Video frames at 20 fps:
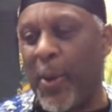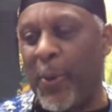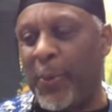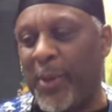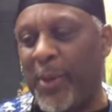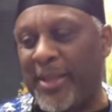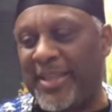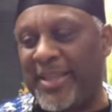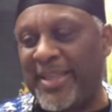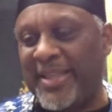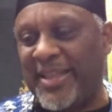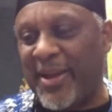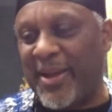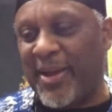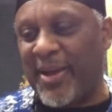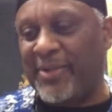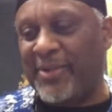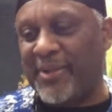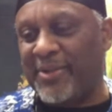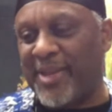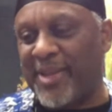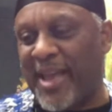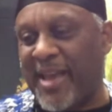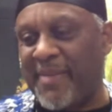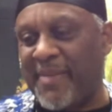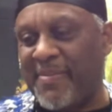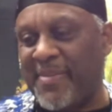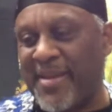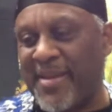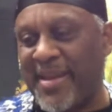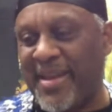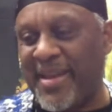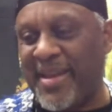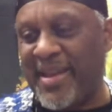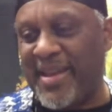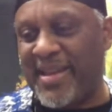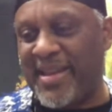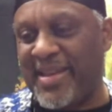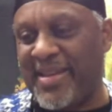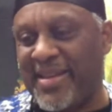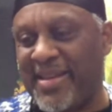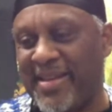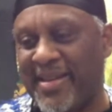What does all of that mean?